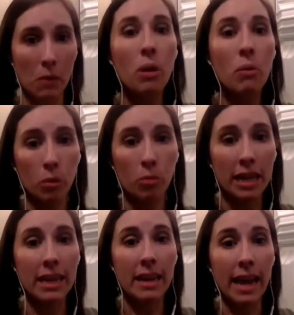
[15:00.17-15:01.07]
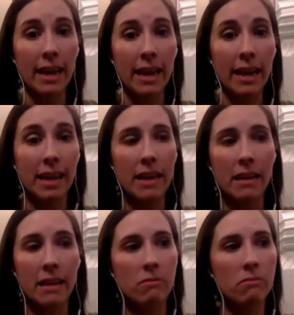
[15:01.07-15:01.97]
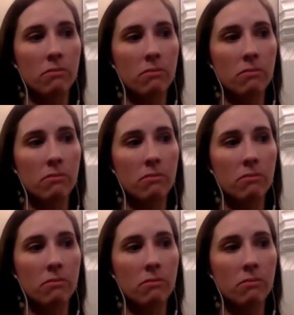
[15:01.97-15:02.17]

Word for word: and we will reconnect. And